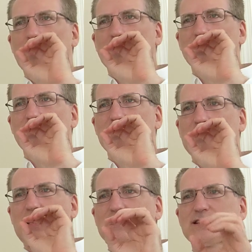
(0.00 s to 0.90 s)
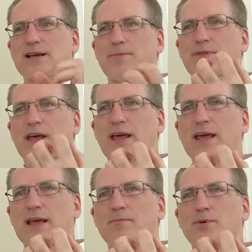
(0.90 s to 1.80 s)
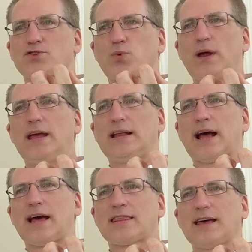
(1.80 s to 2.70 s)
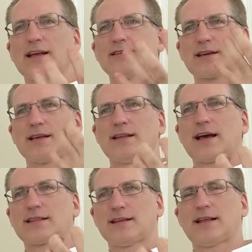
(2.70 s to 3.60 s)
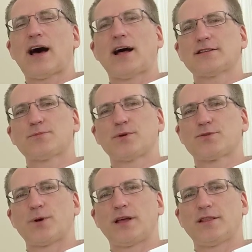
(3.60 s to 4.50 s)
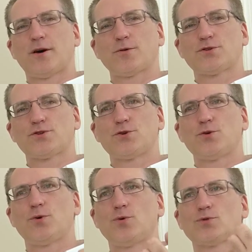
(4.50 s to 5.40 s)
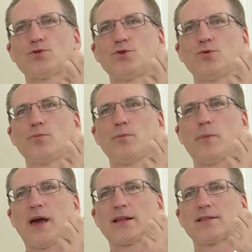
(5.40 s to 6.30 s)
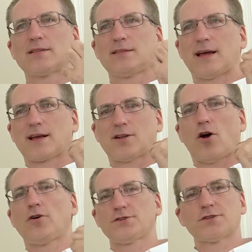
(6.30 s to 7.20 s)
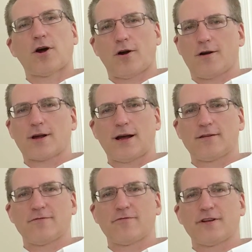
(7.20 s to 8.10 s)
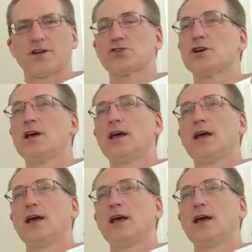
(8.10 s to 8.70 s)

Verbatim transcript: it just needs something in between, I think, to connect the dots between those two to make like an all-star kind of a finish.